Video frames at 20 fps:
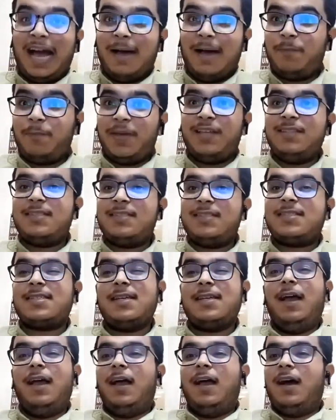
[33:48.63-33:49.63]

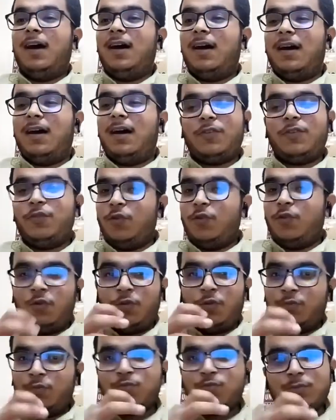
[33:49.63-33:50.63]
happens
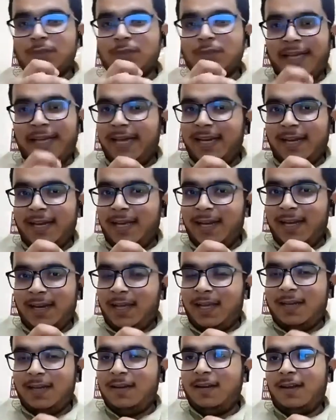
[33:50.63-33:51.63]

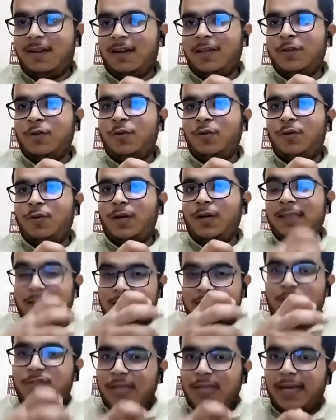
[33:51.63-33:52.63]
in
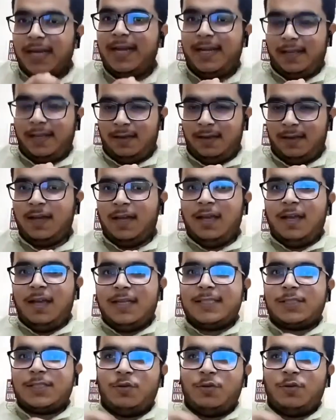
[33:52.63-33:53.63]
the society.
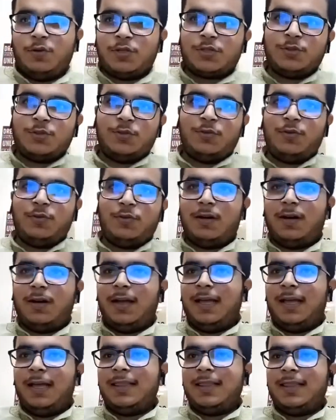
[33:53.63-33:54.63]
So
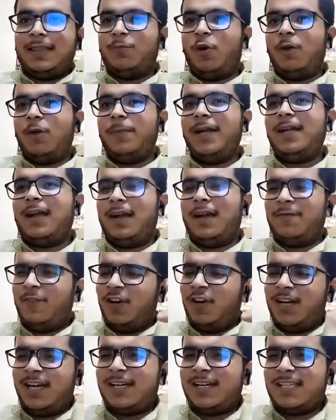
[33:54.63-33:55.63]
the moment a
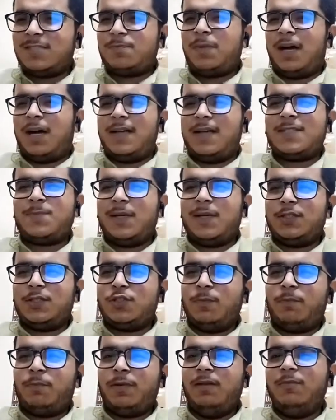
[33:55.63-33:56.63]
verdict is passed by the
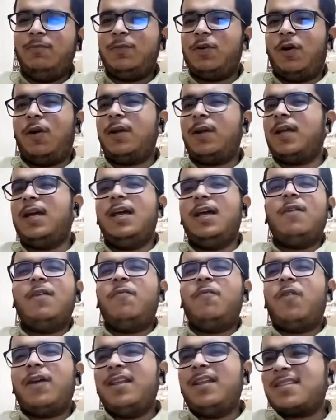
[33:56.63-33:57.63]
Supreme Court,
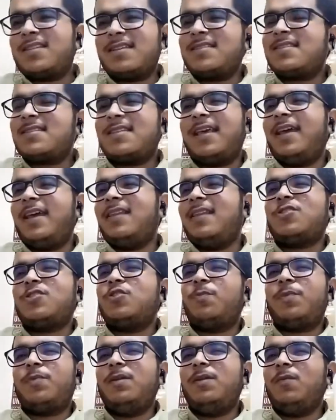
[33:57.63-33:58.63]
for instance, say the
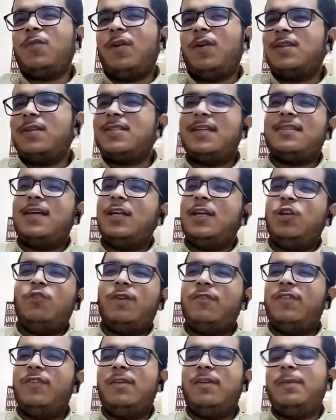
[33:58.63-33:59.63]
Supreme Court said that no
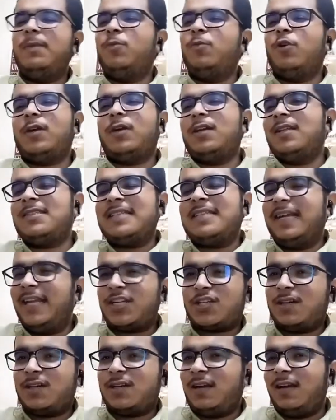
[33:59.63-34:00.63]
one will be booked under
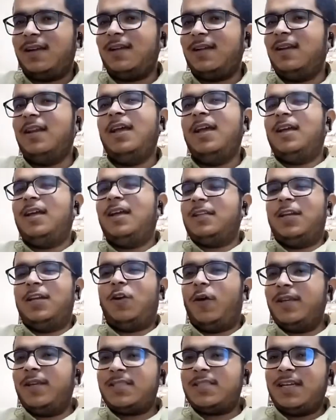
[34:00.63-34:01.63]
sedition until the
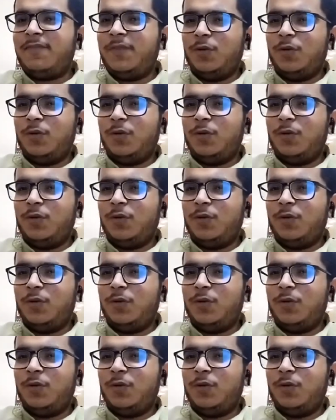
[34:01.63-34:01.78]
law is